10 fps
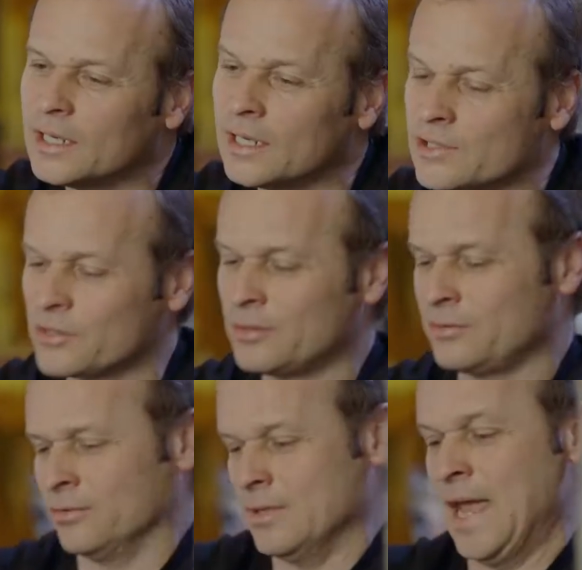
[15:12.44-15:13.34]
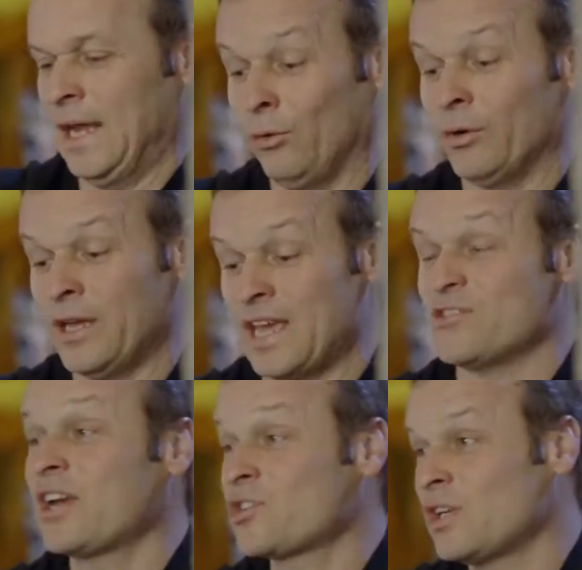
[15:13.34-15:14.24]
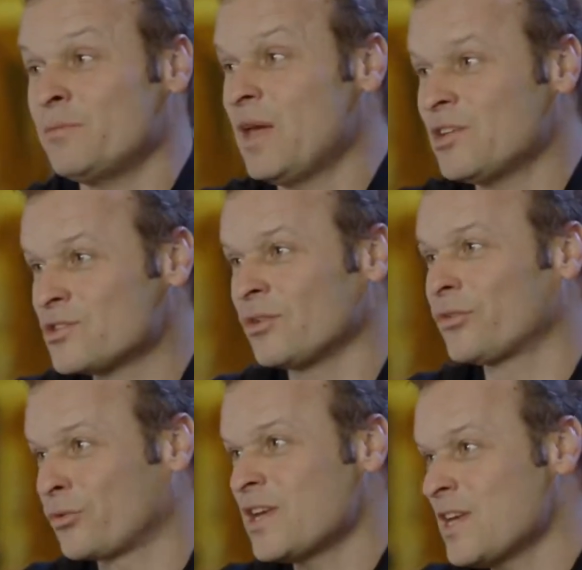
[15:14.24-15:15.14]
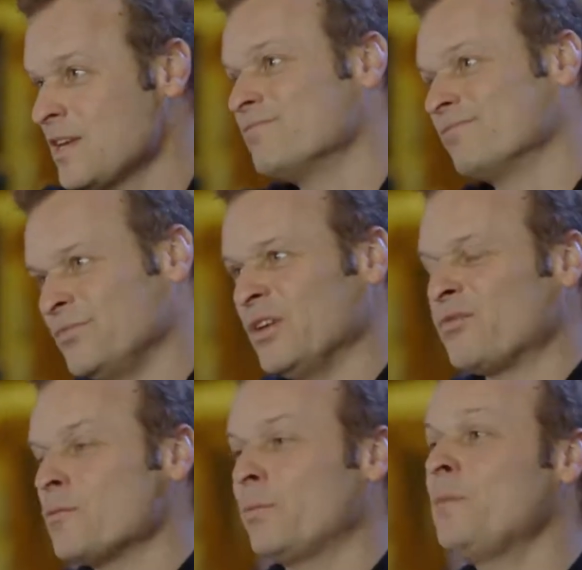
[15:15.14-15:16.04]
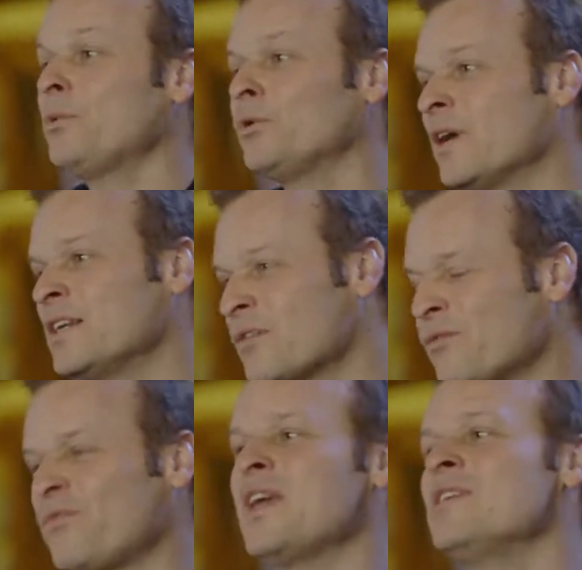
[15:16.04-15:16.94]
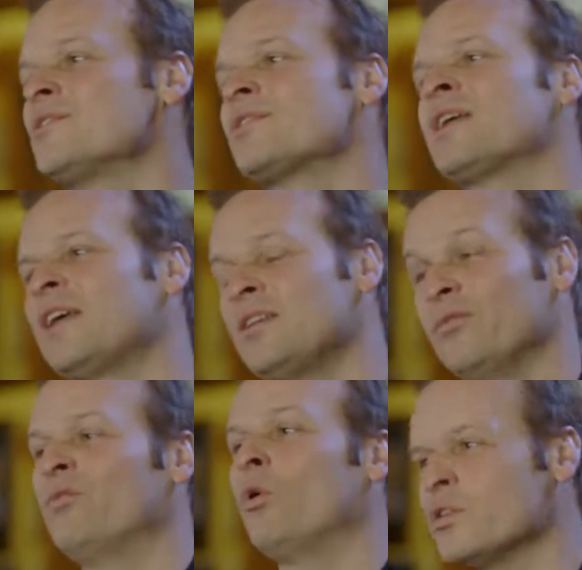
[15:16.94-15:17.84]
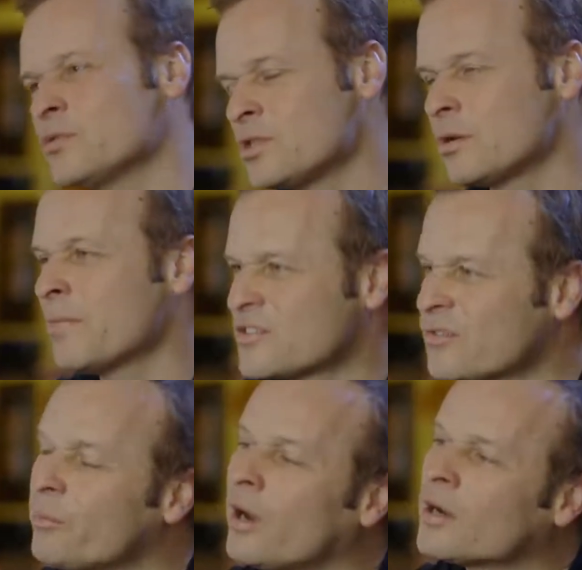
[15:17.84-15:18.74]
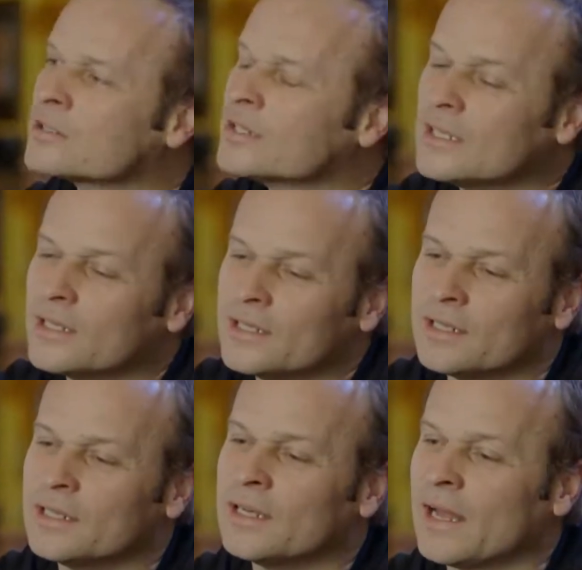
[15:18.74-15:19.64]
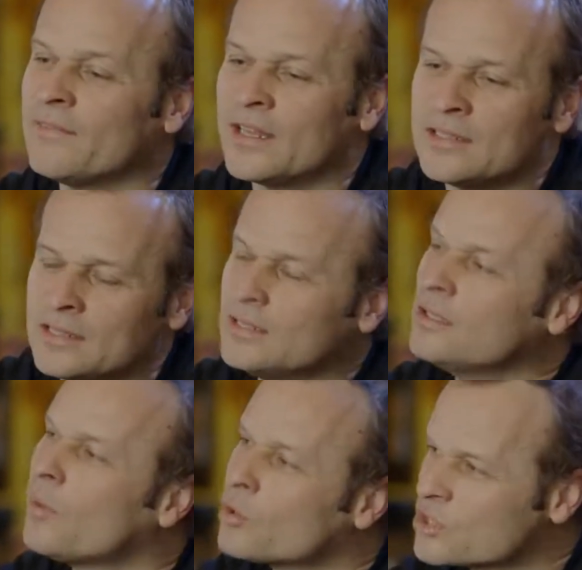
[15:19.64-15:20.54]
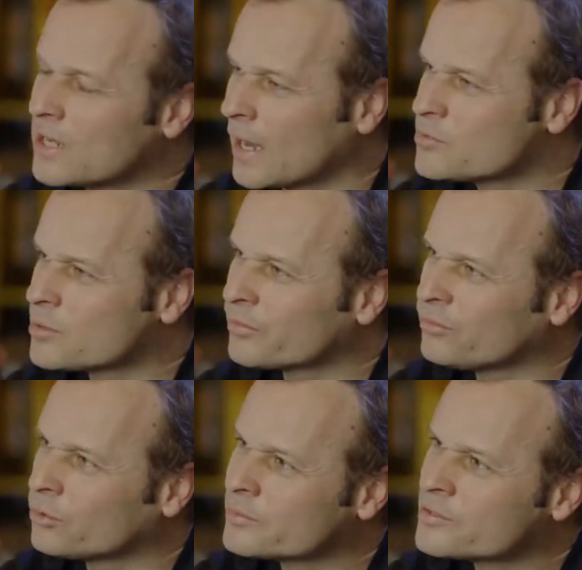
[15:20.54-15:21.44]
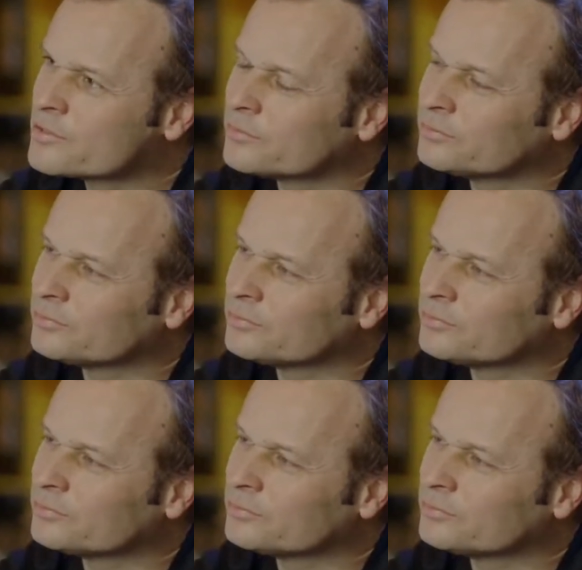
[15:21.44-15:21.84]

Uh, so Aloy is actually based on three different sure. people, right? The face and then the voice, which is a massive part, mm -hmm. and then the, the motion capture performance.